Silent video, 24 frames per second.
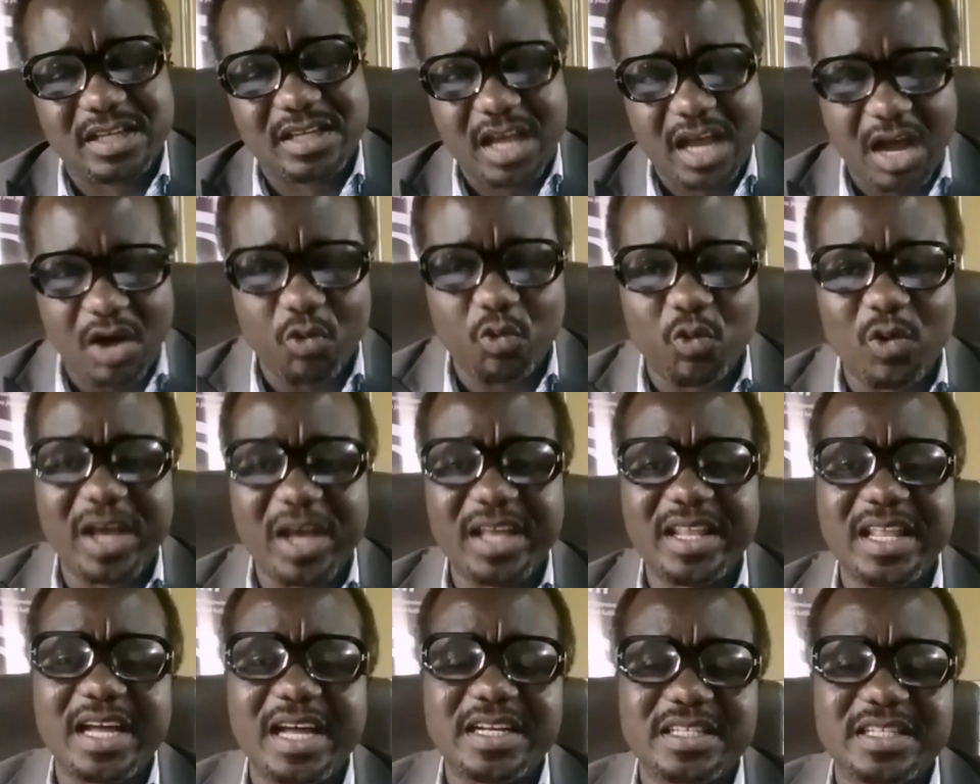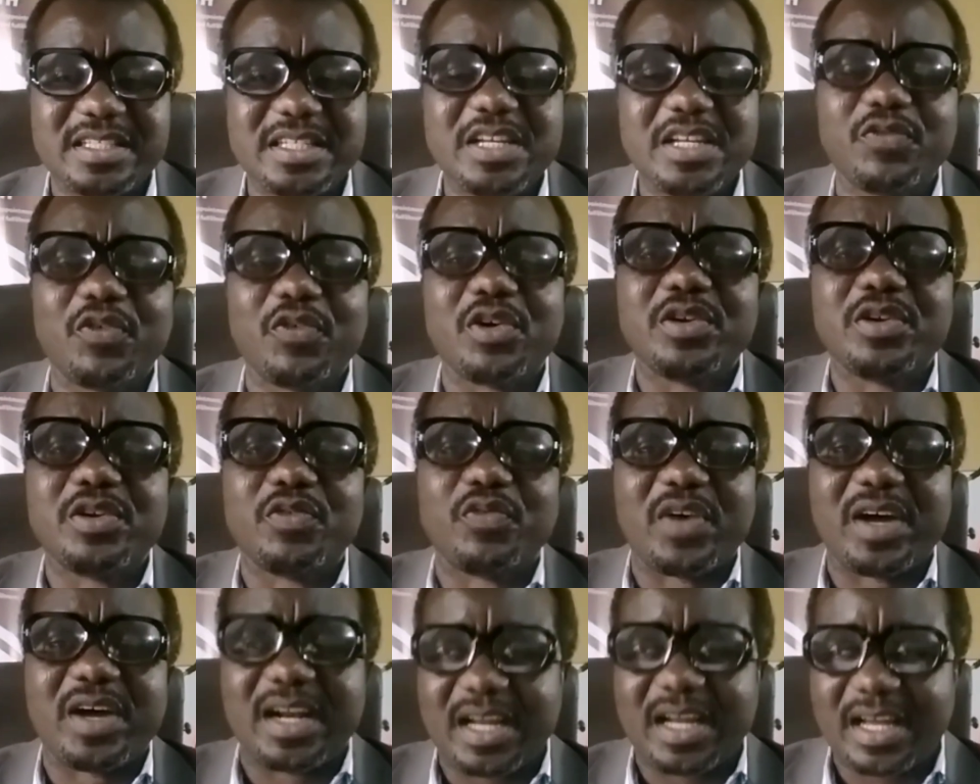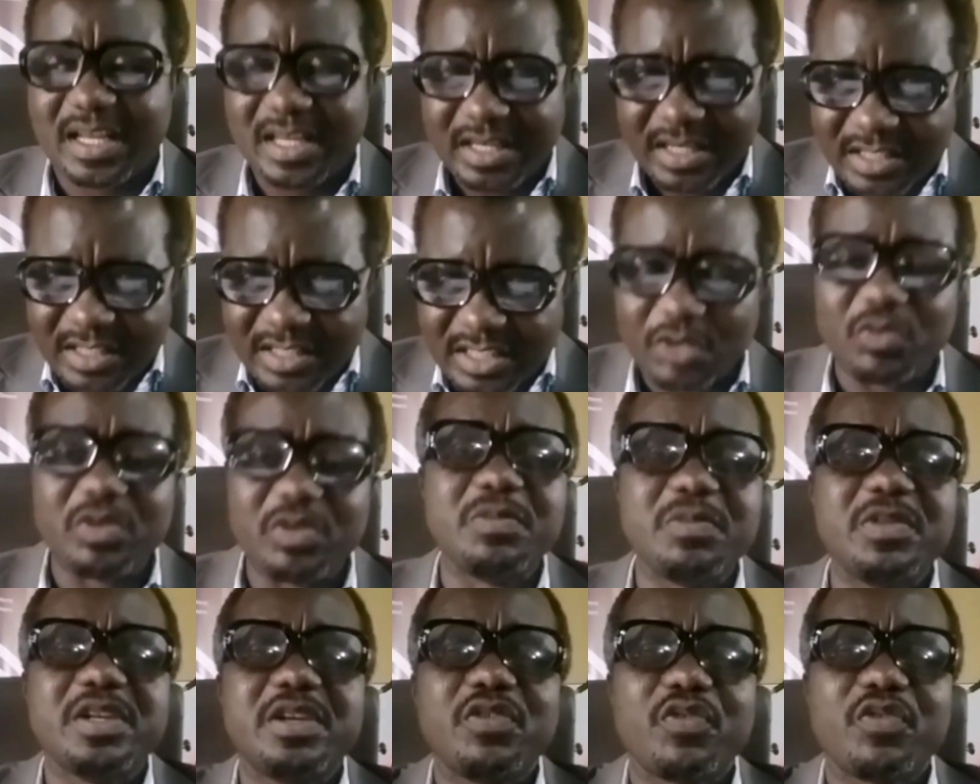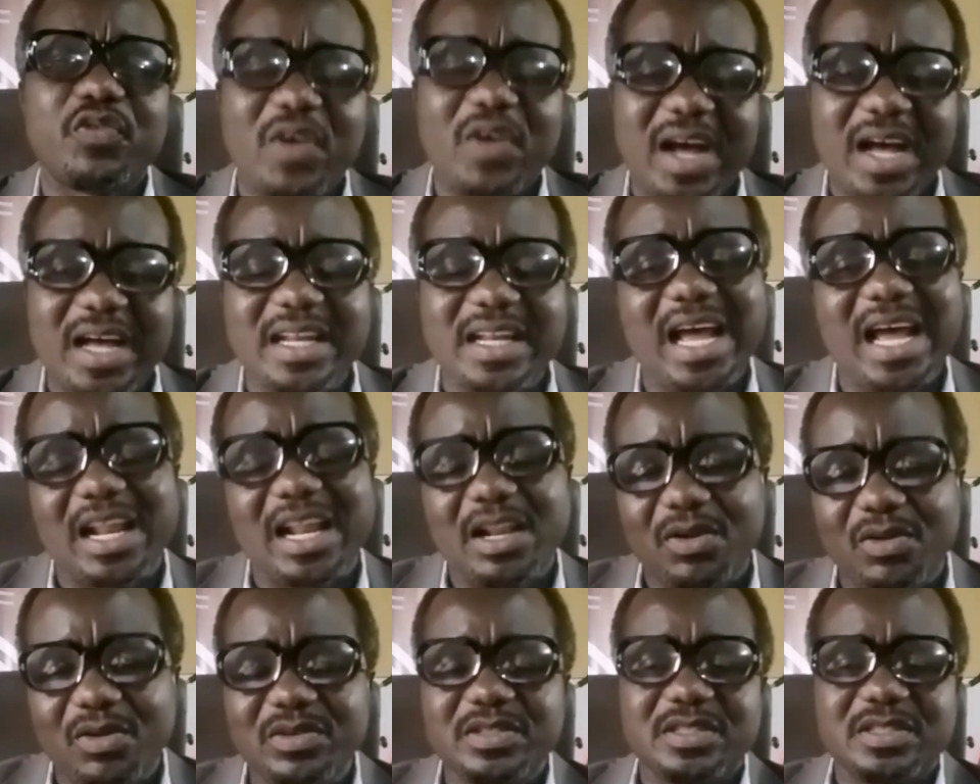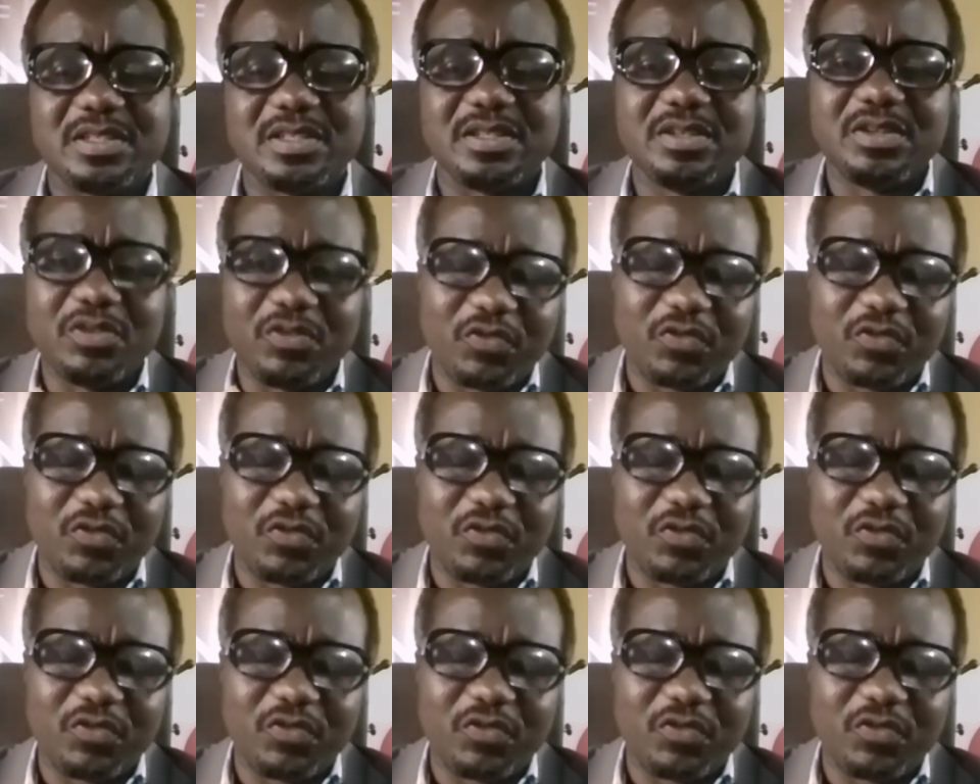And where there is need for referral, they will be referred along the